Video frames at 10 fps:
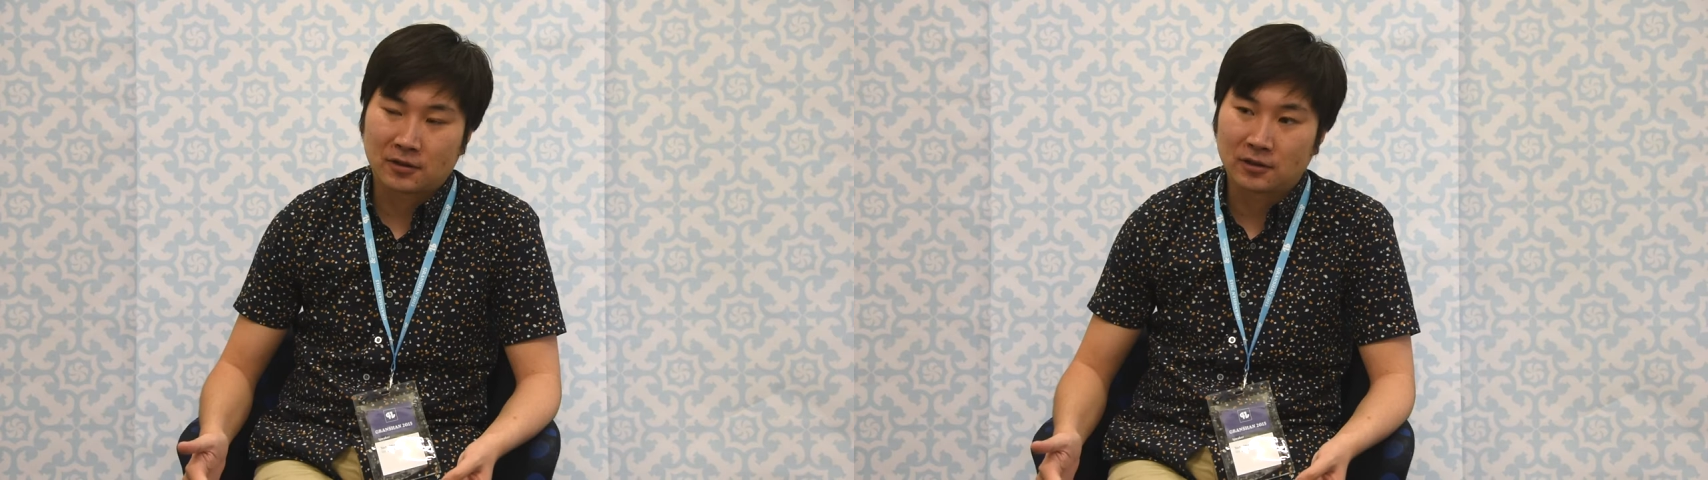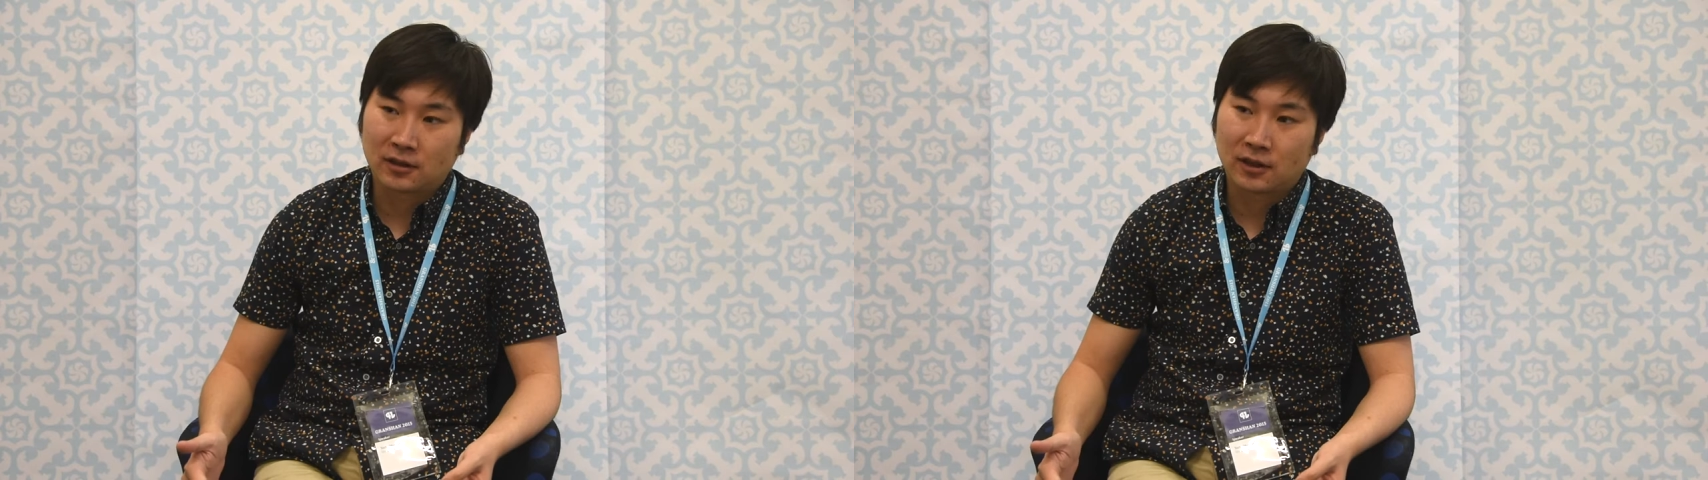
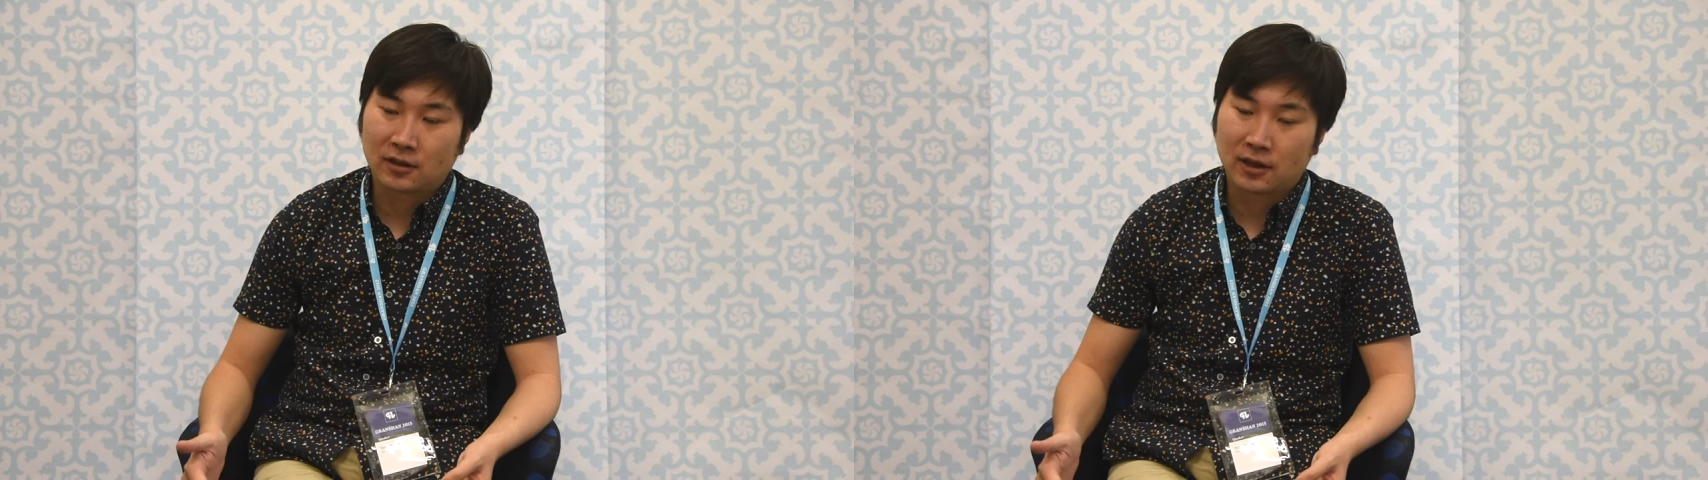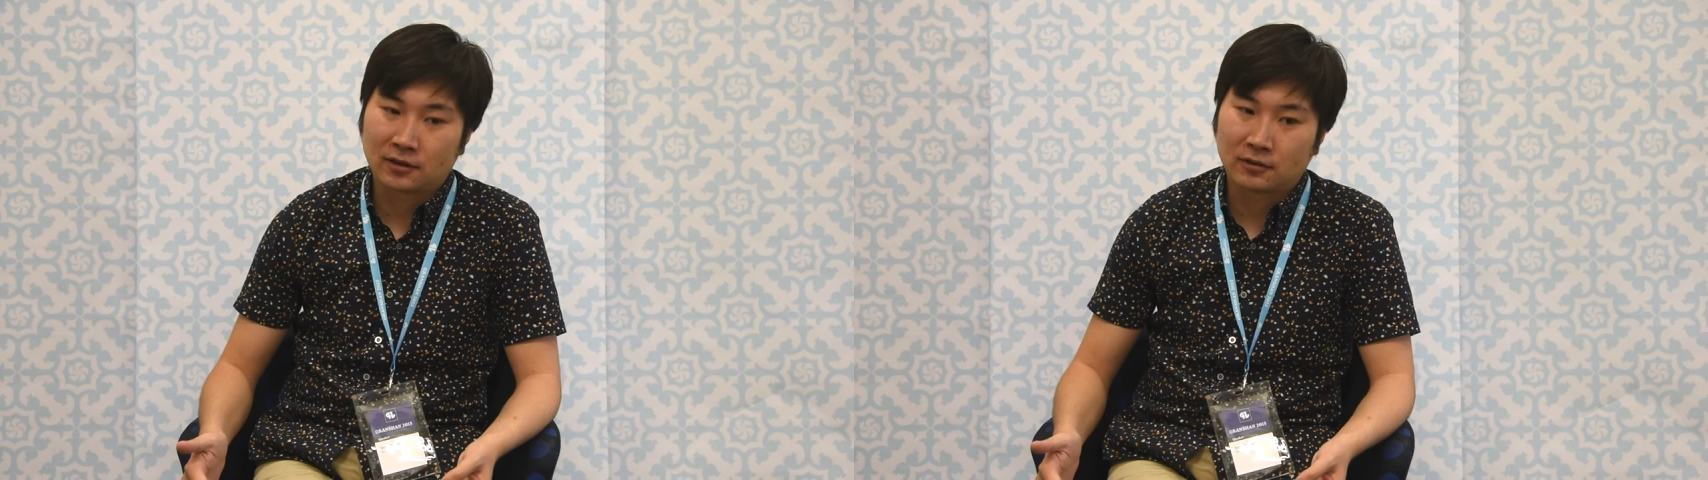to do
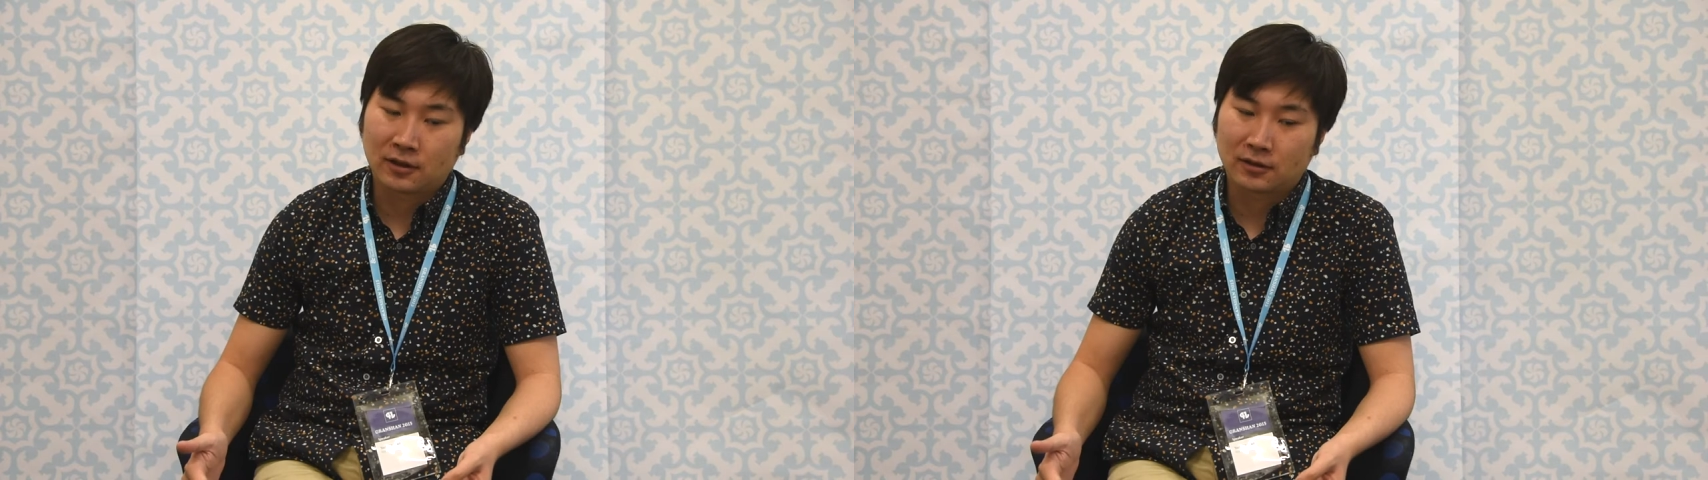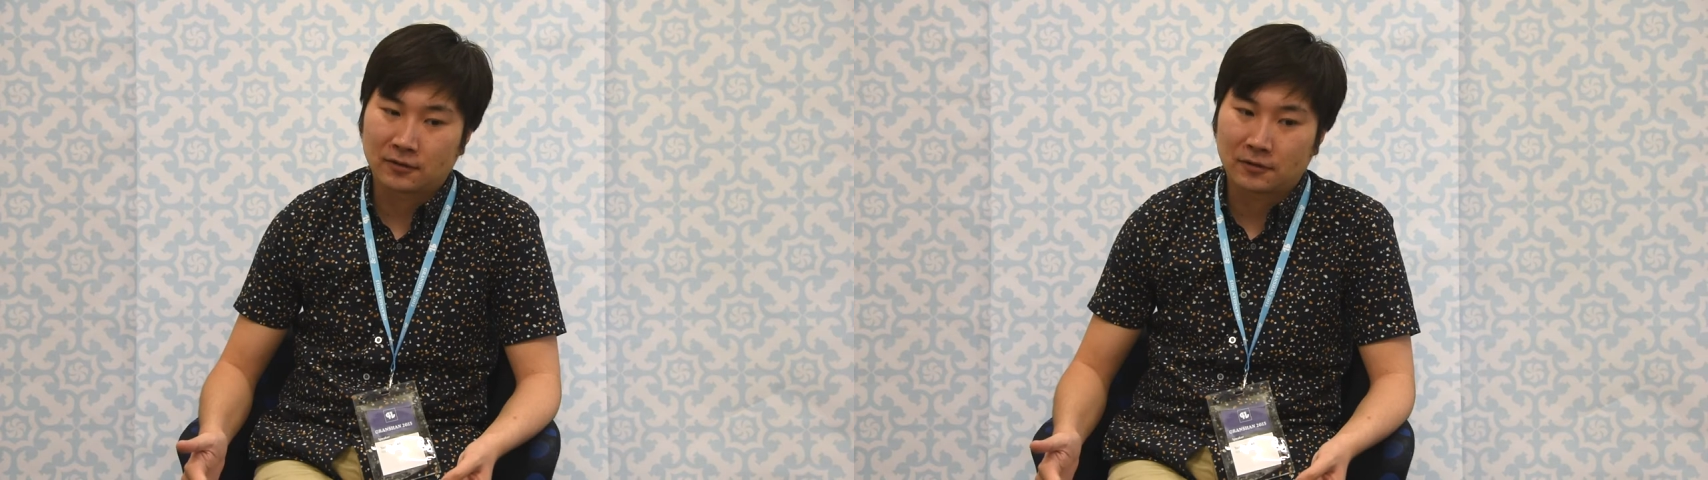in uh,
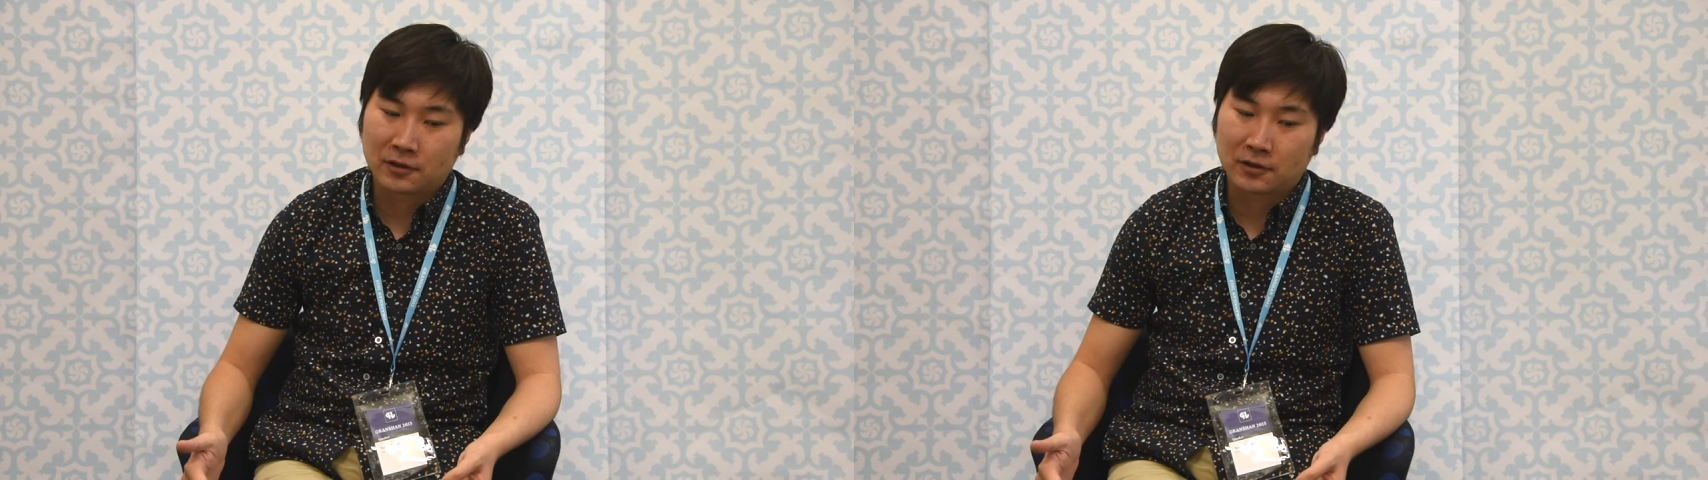non-Latin.